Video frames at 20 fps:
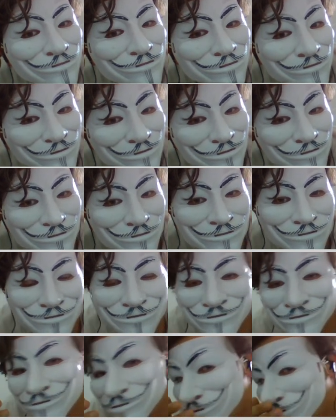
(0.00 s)
a mistake,
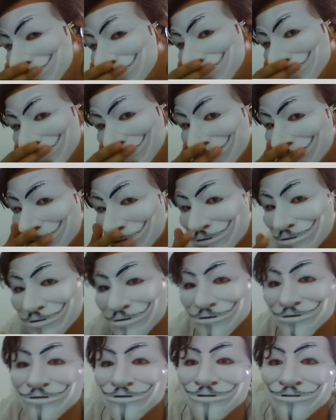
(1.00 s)
and for me this
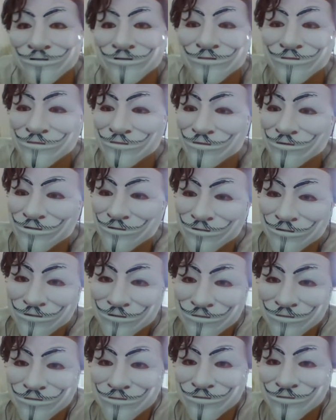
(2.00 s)
is already a
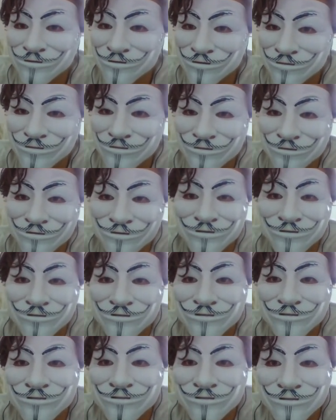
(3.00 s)
pretty tough mistake.
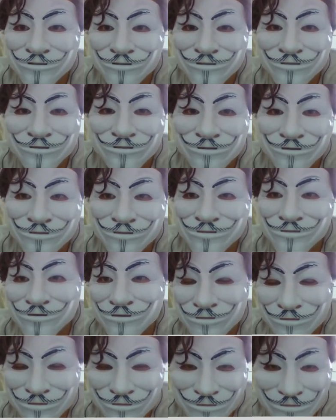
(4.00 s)
He played
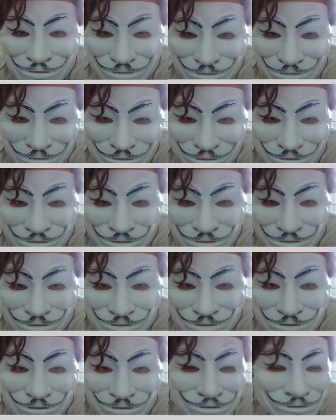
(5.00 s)
f5,
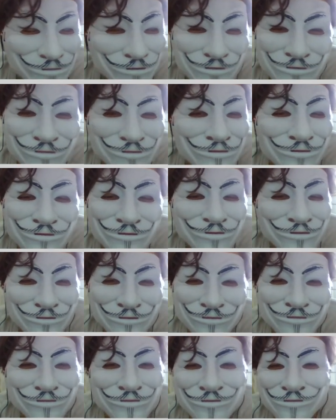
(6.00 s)
so probably the engine
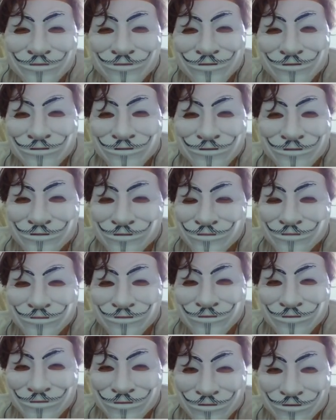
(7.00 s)
is going to say that
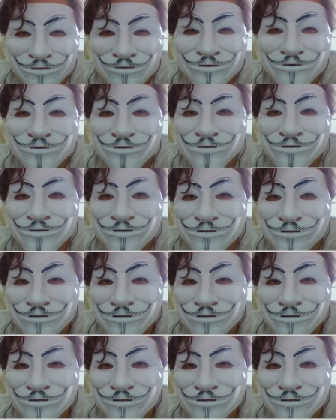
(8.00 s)
everything is equal,